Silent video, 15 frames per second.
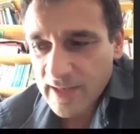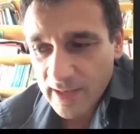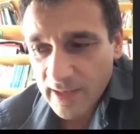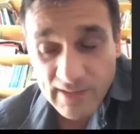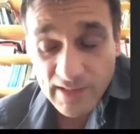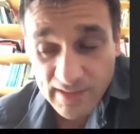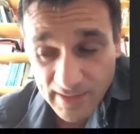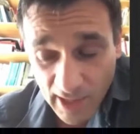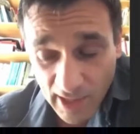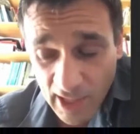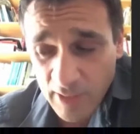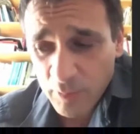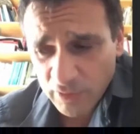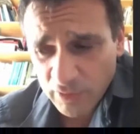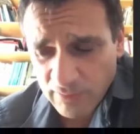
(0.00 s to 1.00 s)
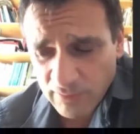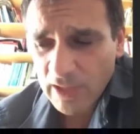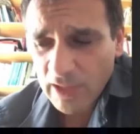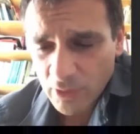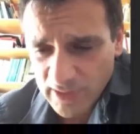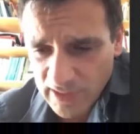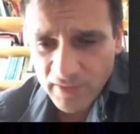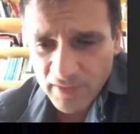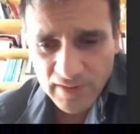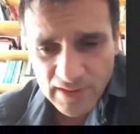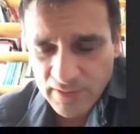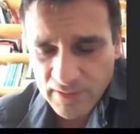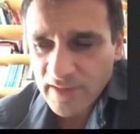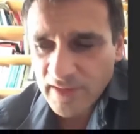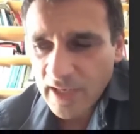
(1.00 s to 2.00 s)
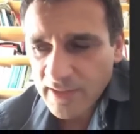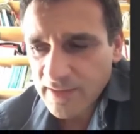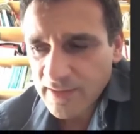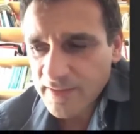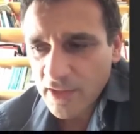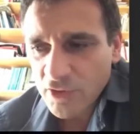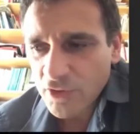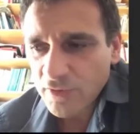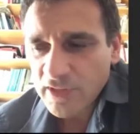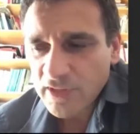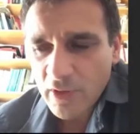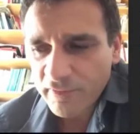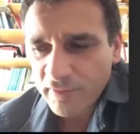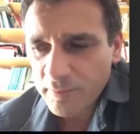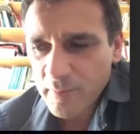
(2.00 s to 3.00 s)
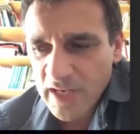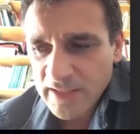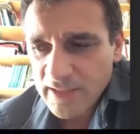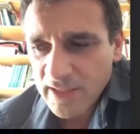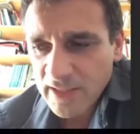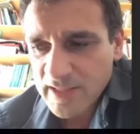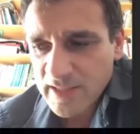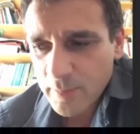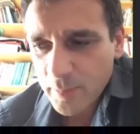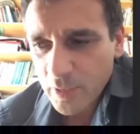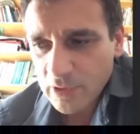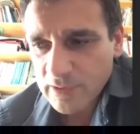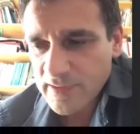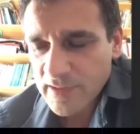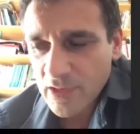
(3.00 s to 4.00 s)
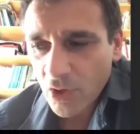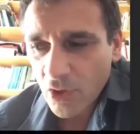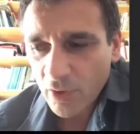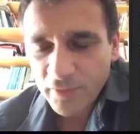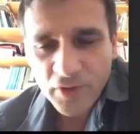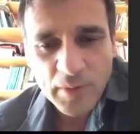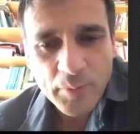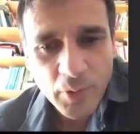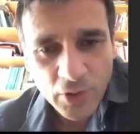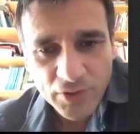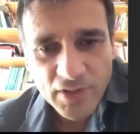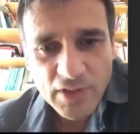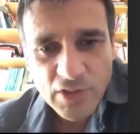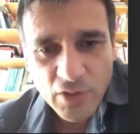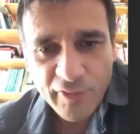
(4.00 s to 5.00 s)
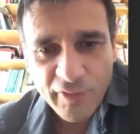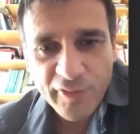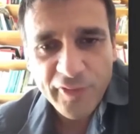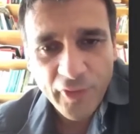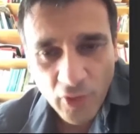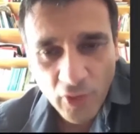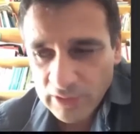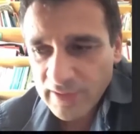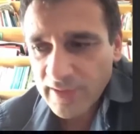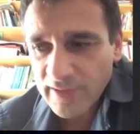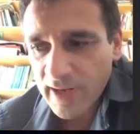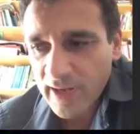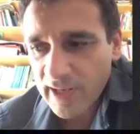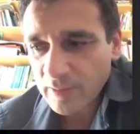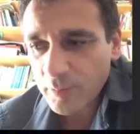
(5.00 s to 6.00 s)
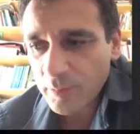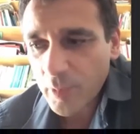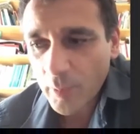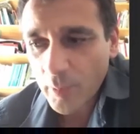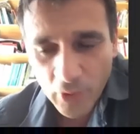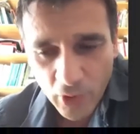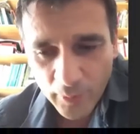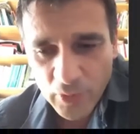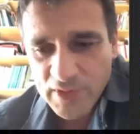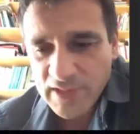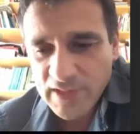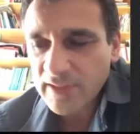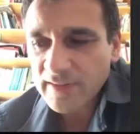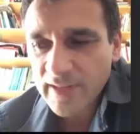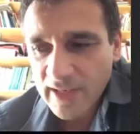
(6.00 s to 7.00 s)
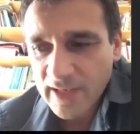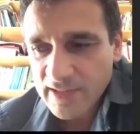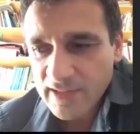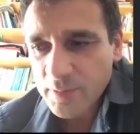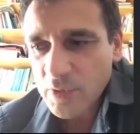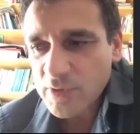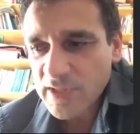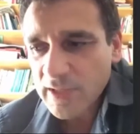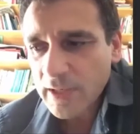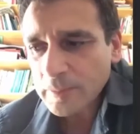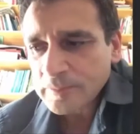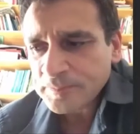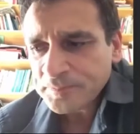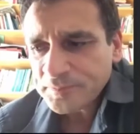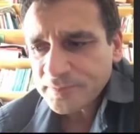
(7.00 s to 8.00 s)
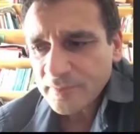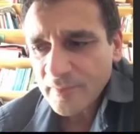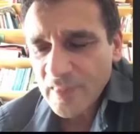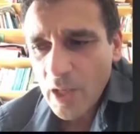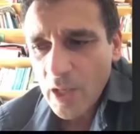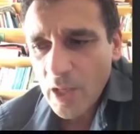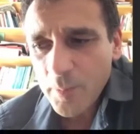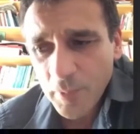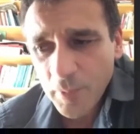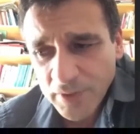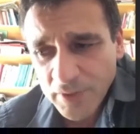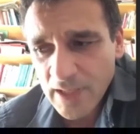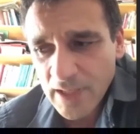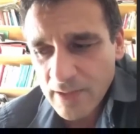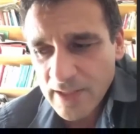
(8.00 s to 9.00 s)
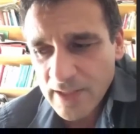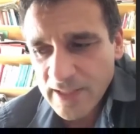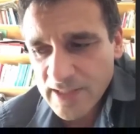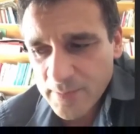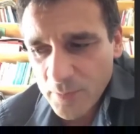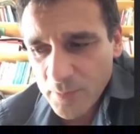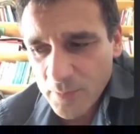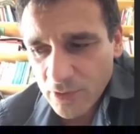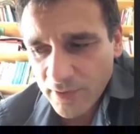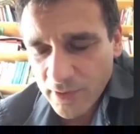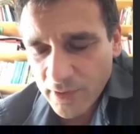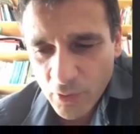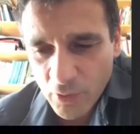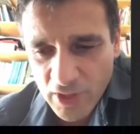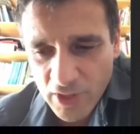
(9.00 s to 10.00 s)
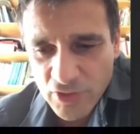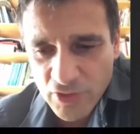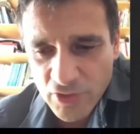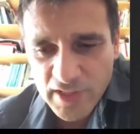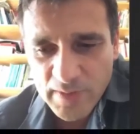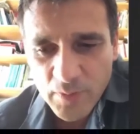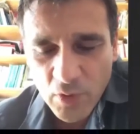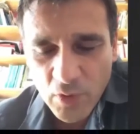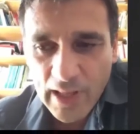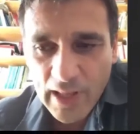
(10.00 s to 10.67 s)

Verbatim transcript: time. But actually, even in the 19th century, you have many examples of the importance of folk and popular music, dance music. But it's more the question is more like.